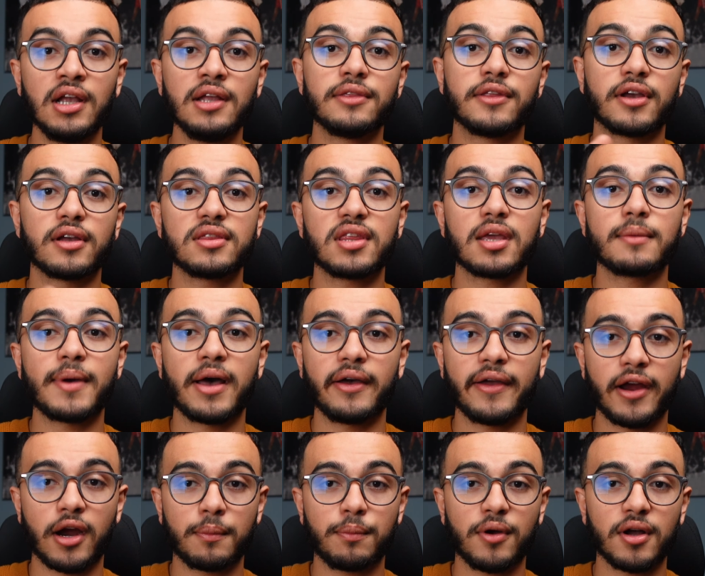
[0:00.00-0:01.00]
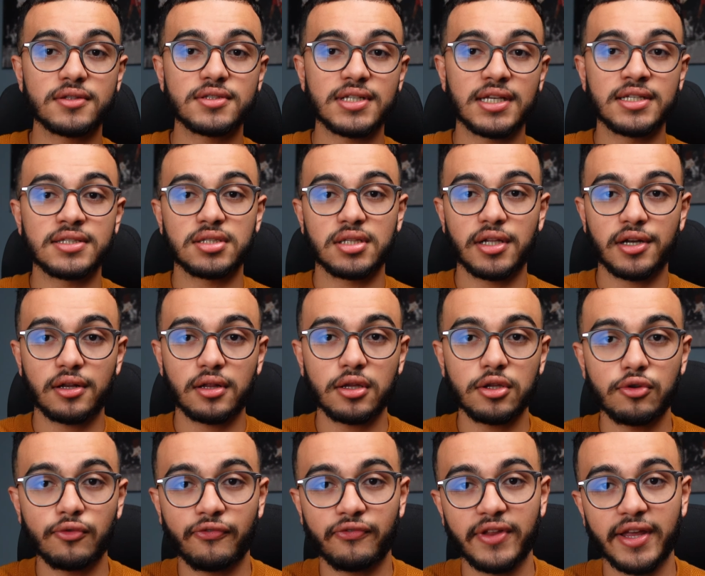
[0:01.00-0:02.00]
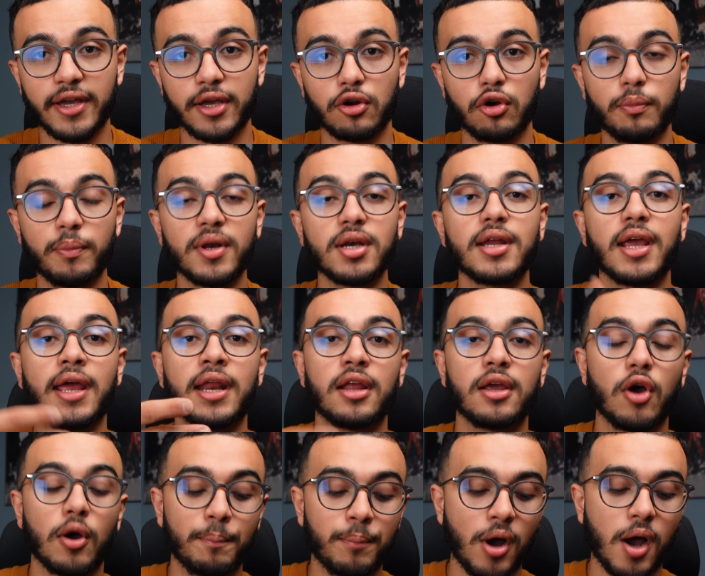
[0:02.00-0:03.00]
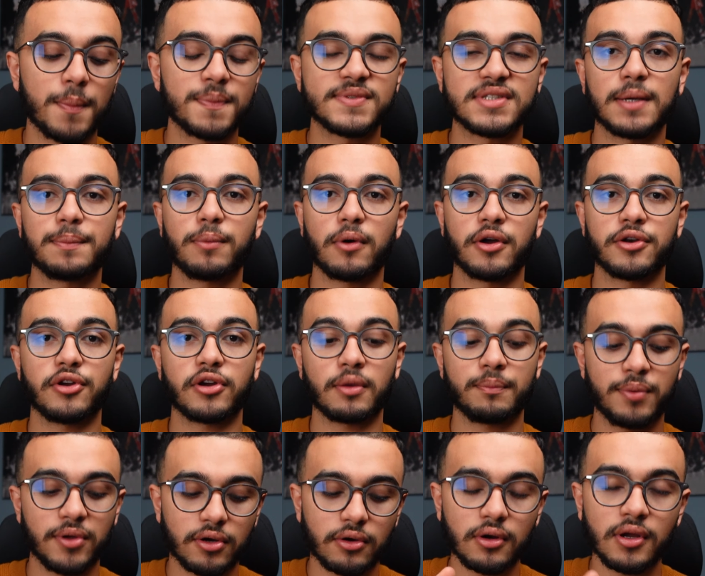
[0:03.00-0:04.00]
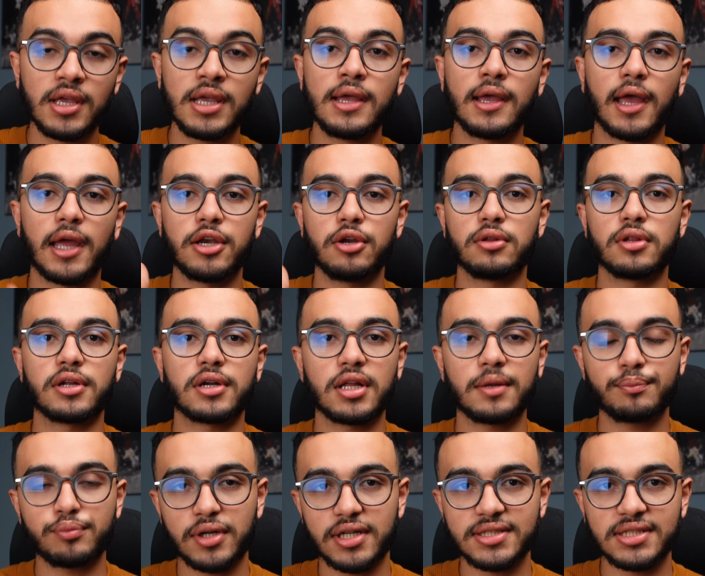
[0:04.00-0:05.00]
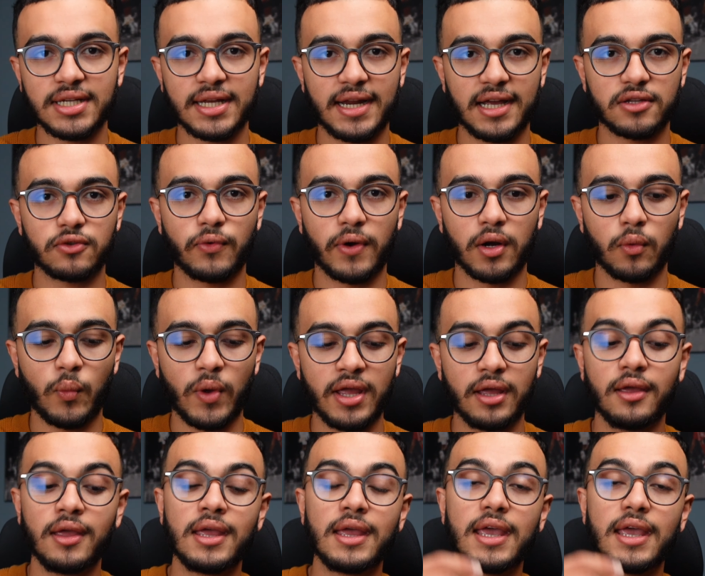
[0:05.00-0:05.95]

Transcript: The good thing about AirPods is literally you flick it open and it pops up on your computer and you literally press connect right away.